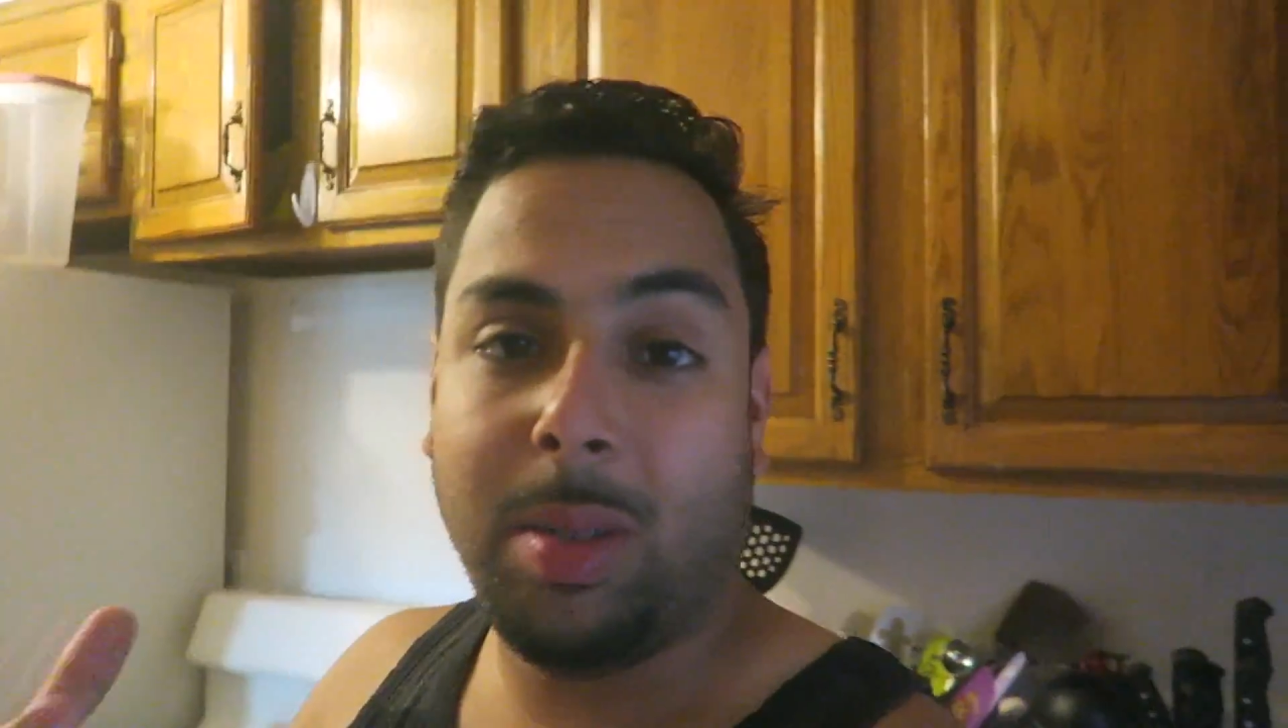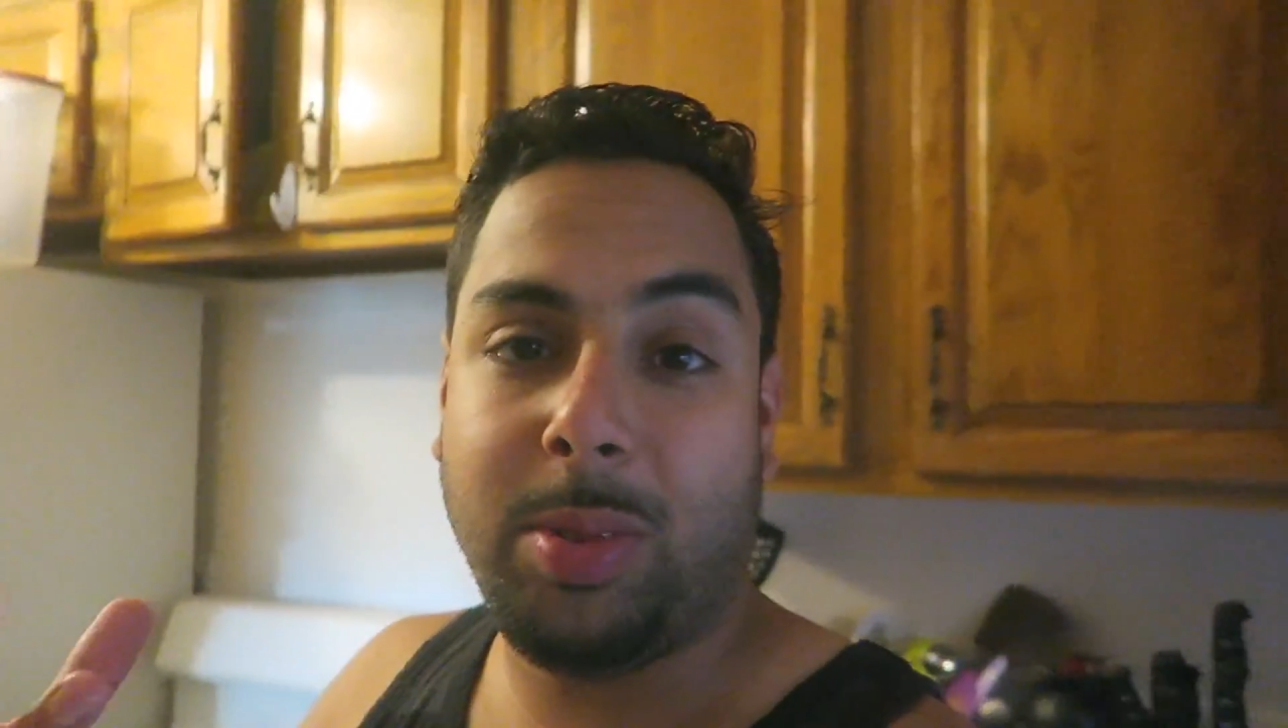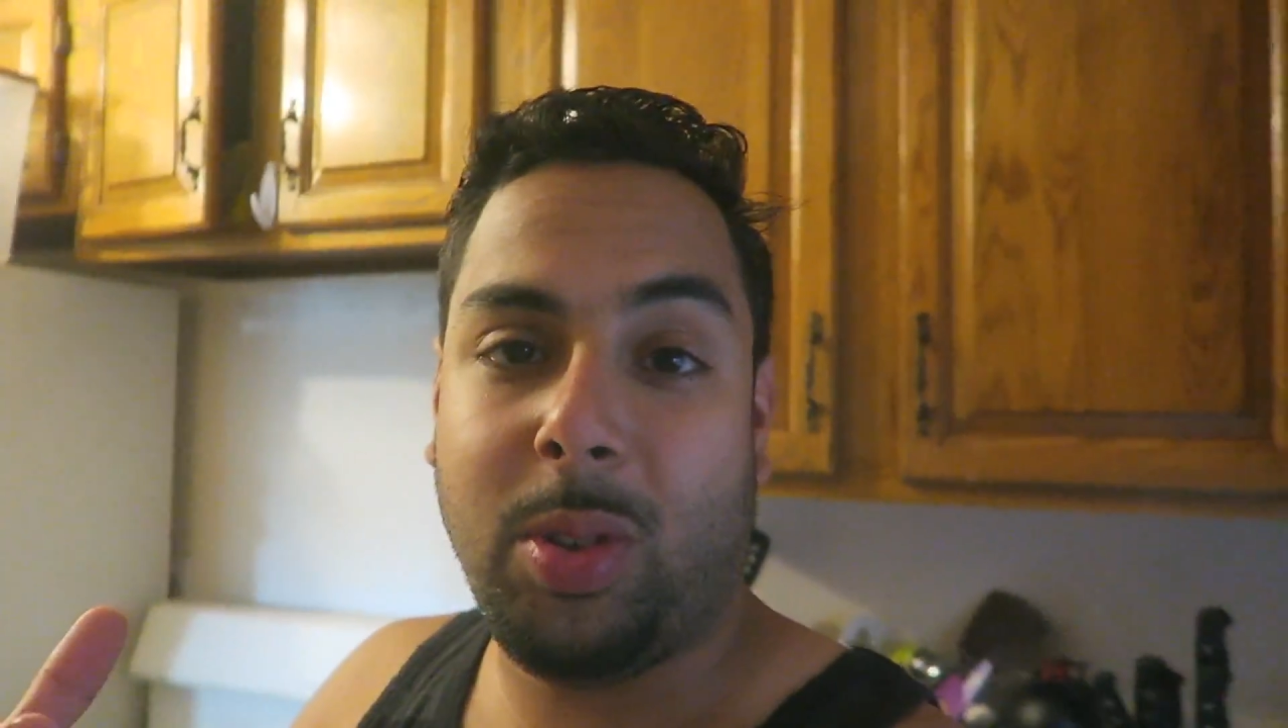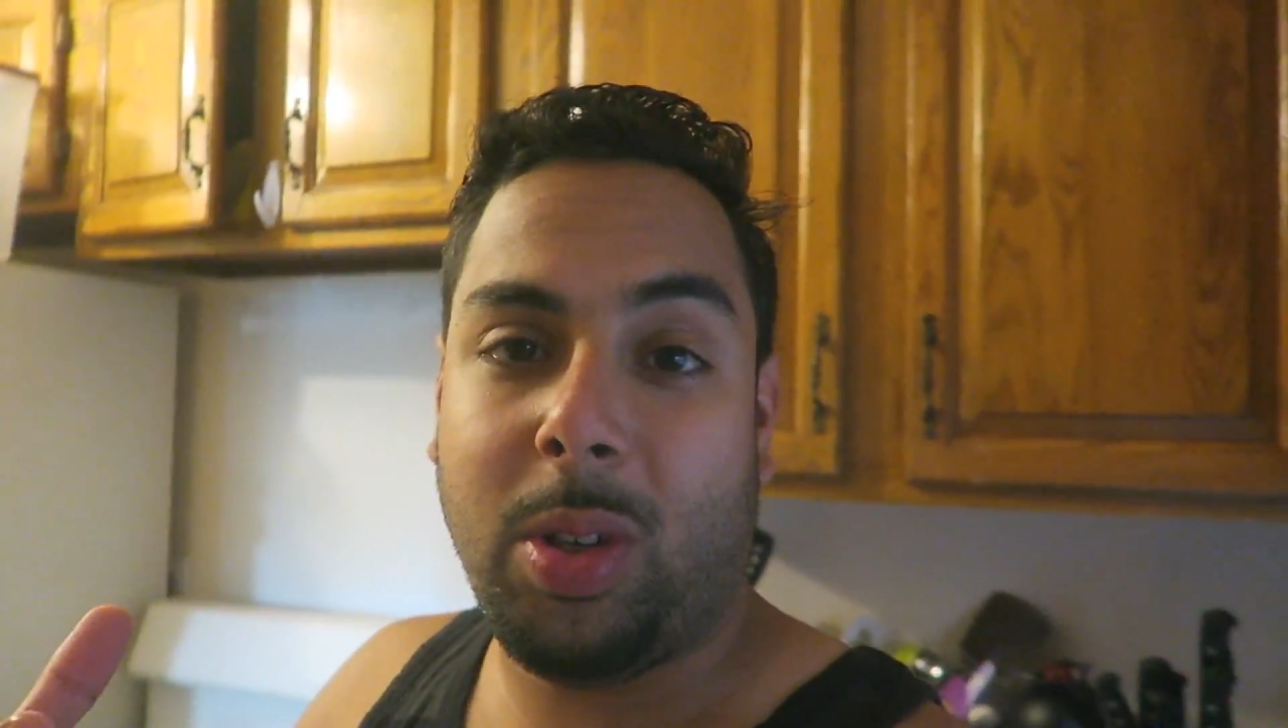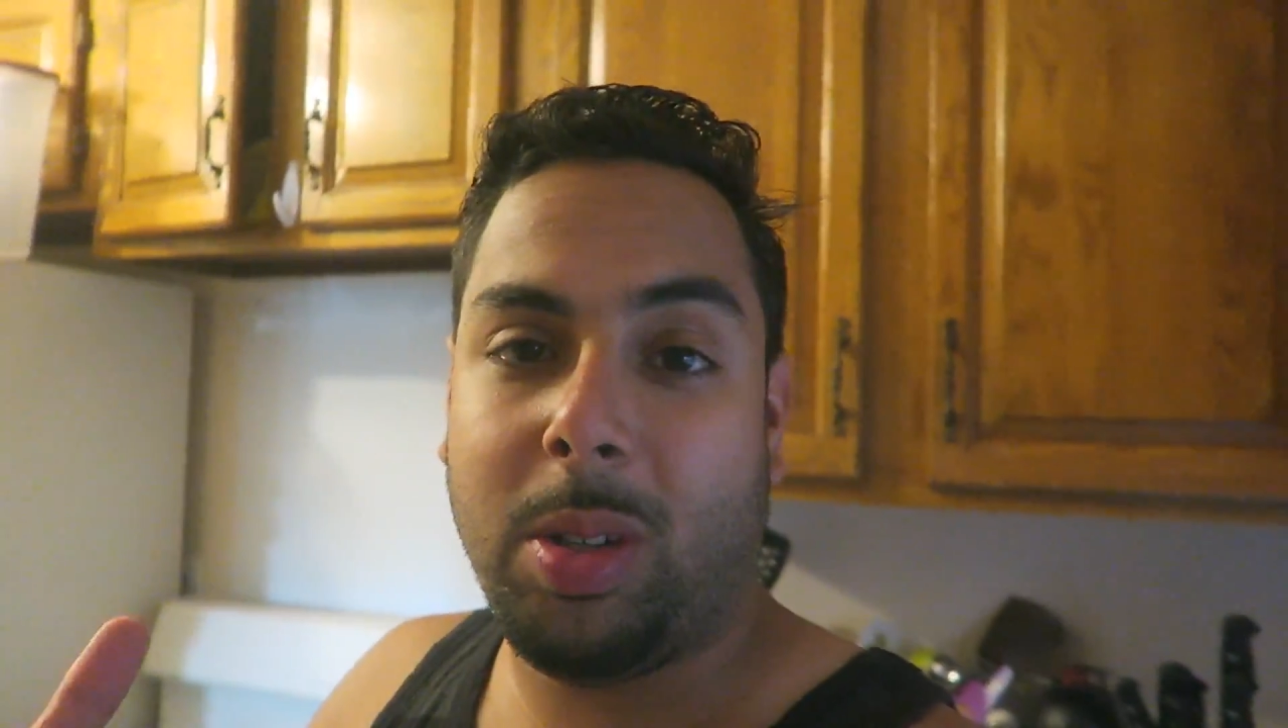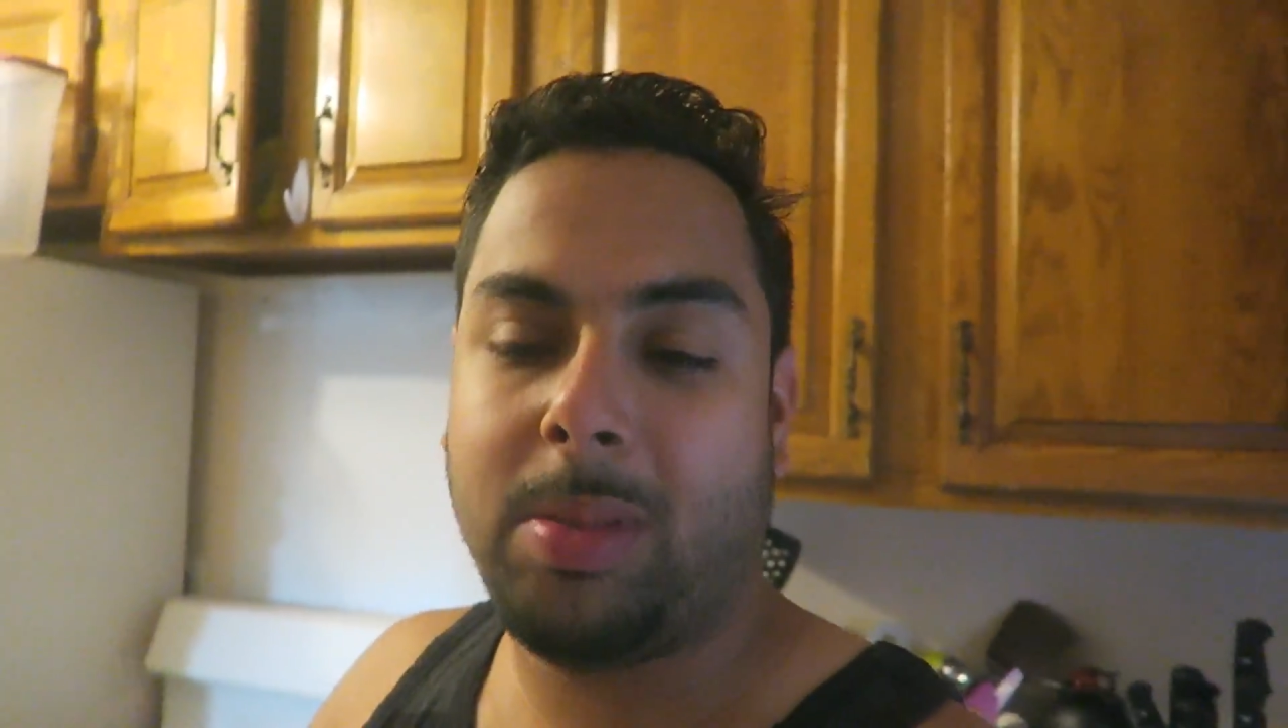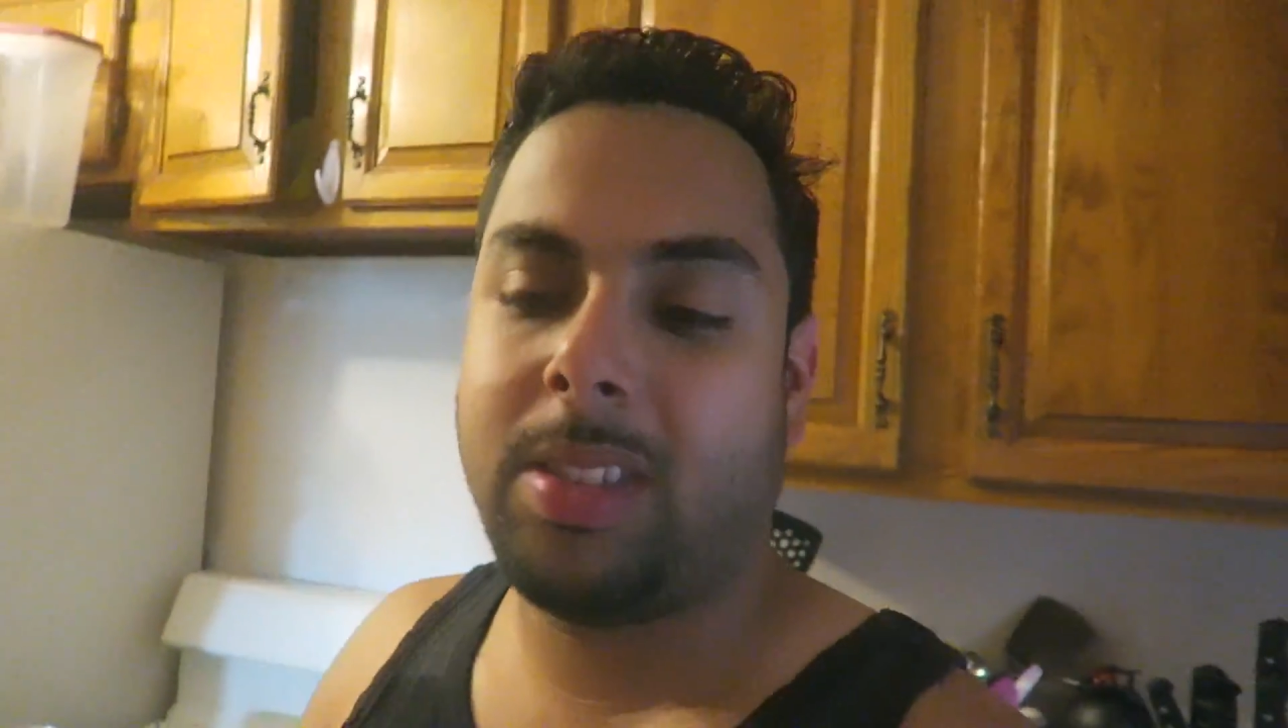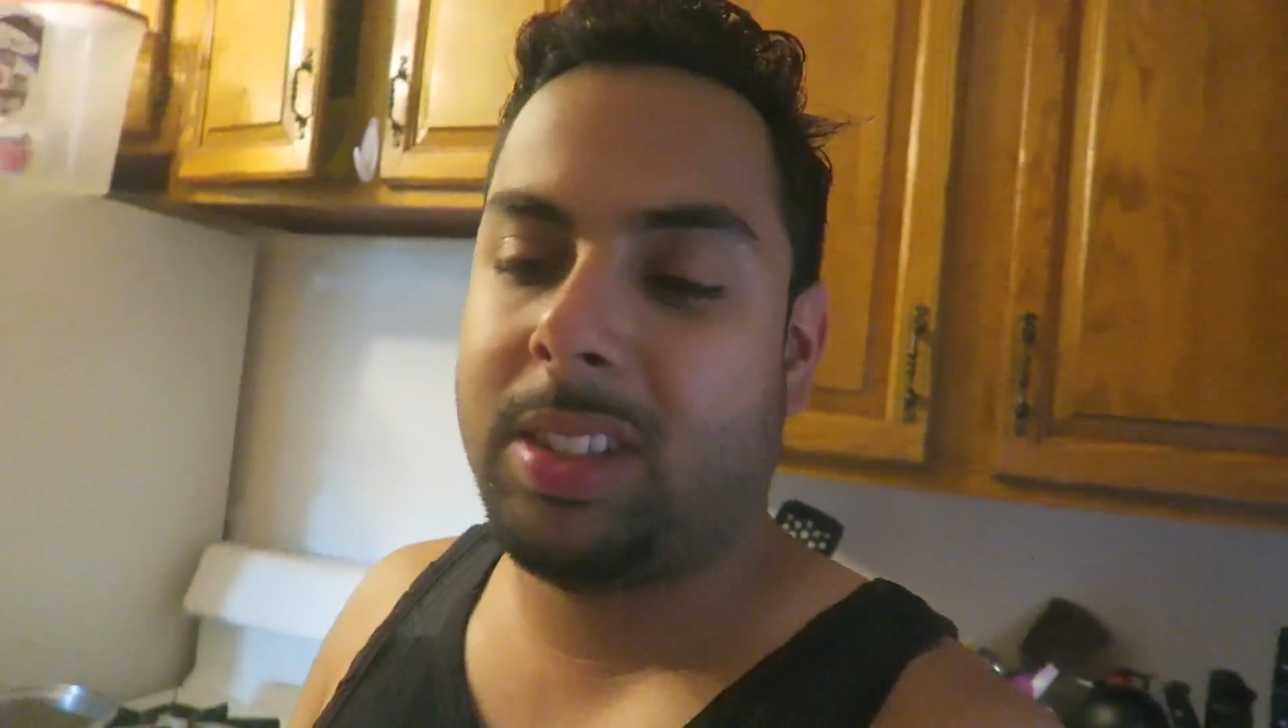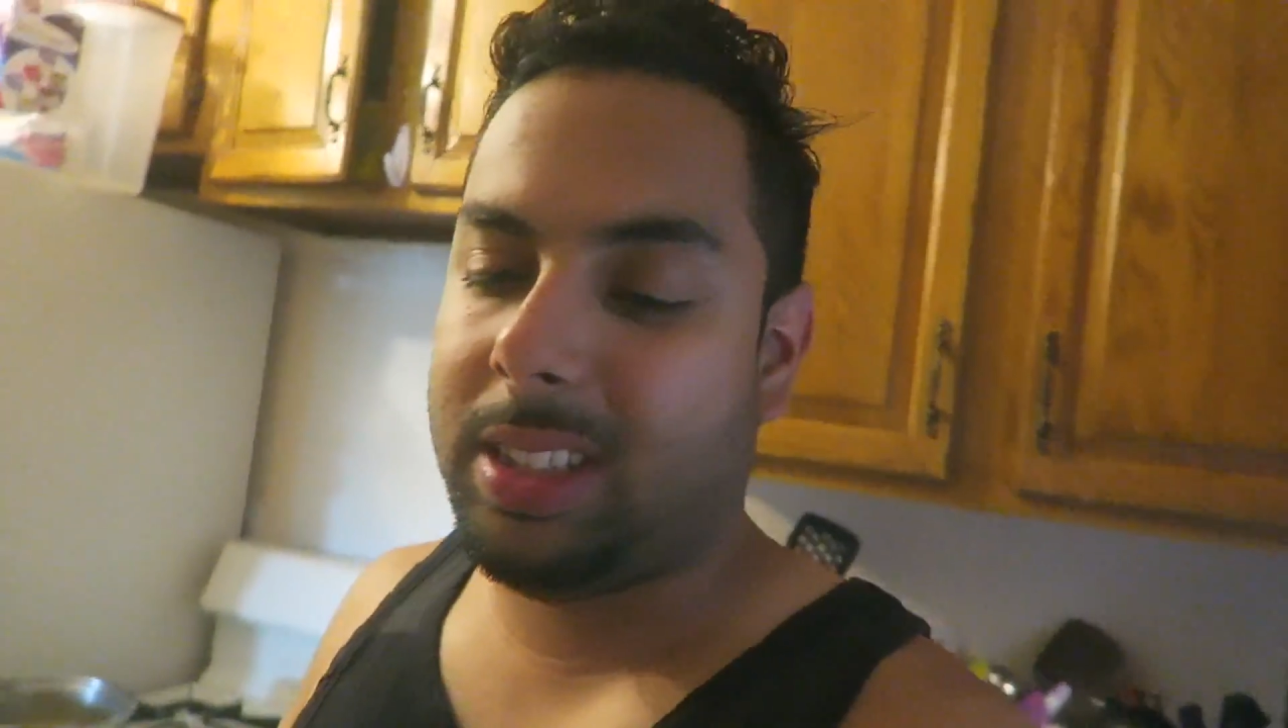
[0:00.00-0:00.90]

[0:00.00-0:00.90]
absorbs,